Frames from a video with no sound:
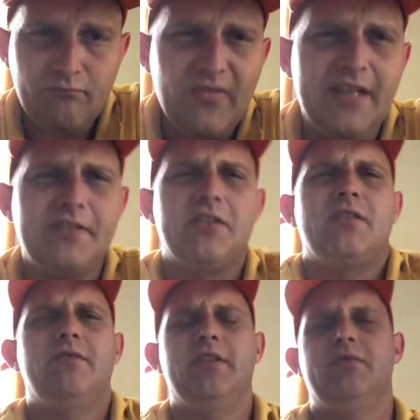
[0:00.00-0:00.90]

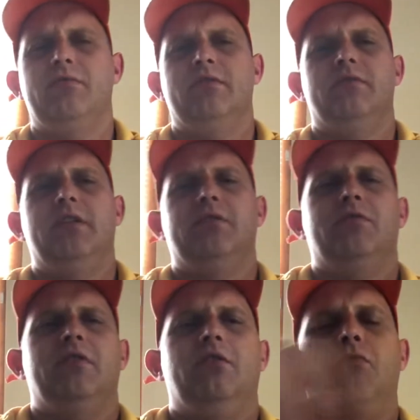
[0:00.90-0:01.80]
This one's
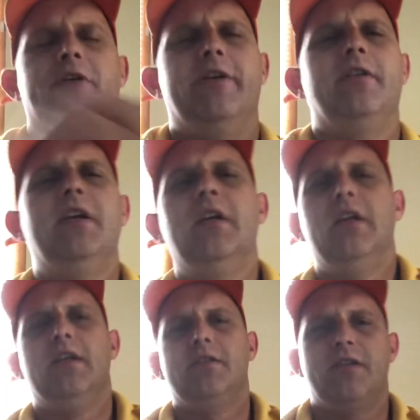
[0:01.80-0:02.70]
a little weird.
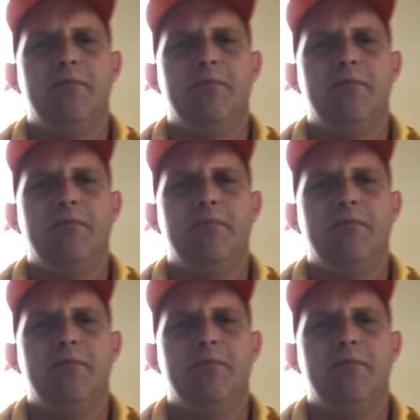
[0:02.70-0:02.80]
Some